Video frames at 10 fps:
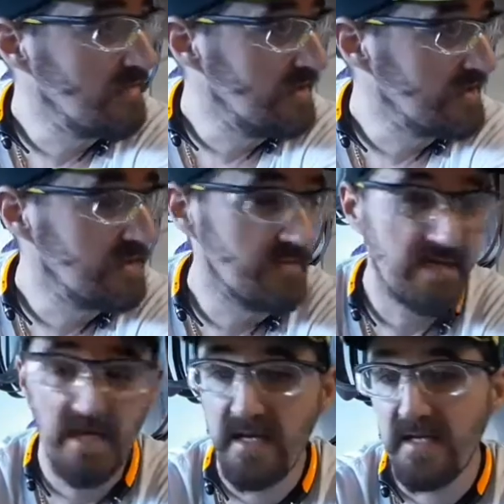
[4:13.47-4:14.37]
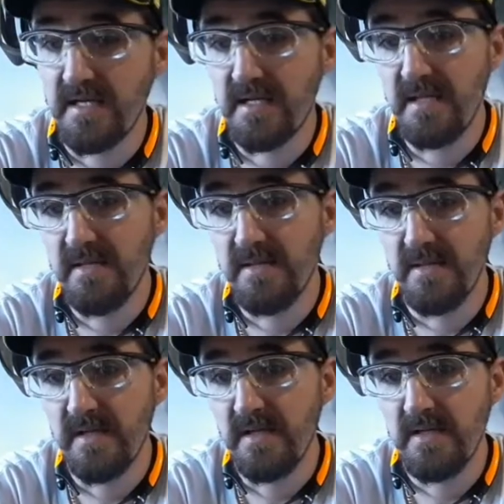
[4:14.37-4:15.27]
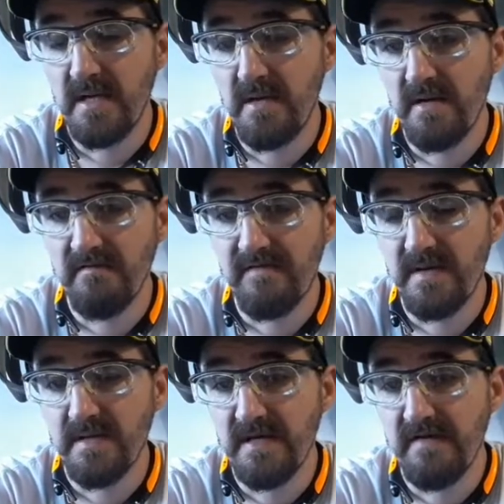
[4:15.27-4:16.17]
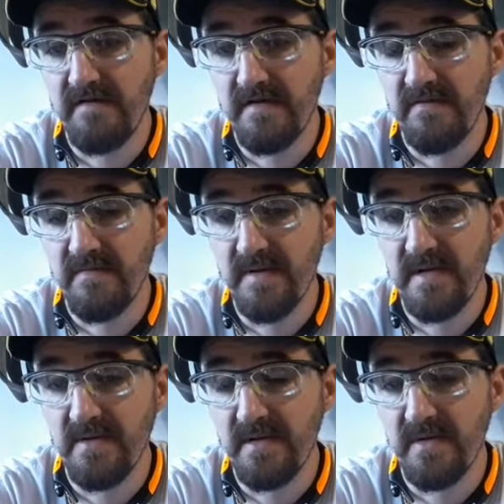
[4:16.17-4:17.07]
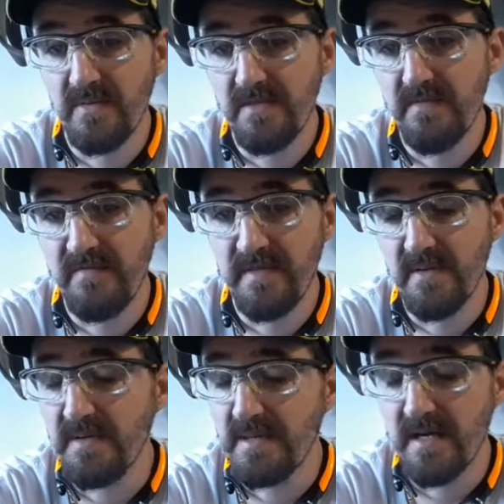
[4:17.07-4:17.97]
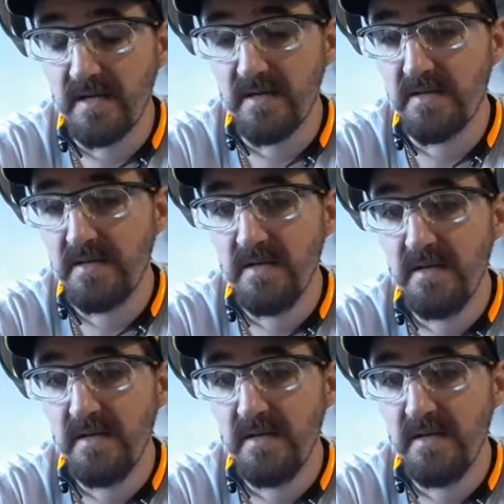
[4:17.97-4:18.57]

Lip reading: we'll get him a Kydex sheath so he can carry the first knife he ever made around with him if he so desires.